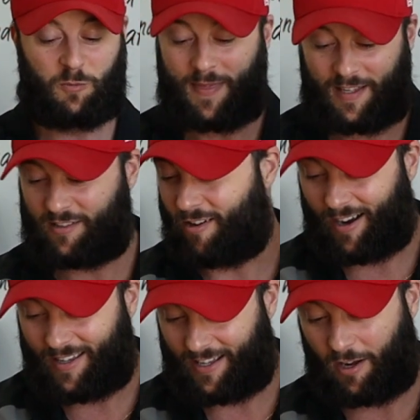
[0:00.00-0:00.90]
But this guy
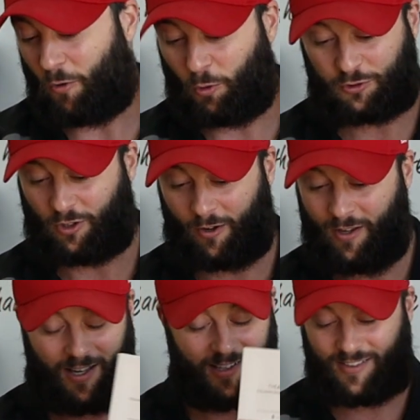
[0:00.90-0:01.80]
here also
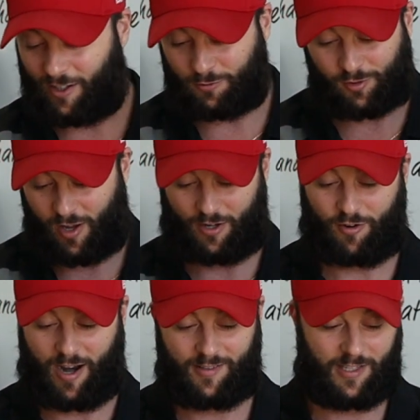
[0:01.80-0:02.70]
sells like
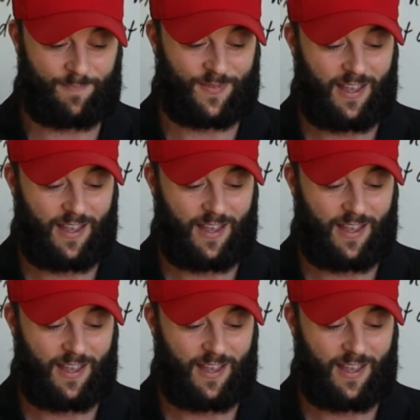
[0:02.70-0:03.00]
crazy.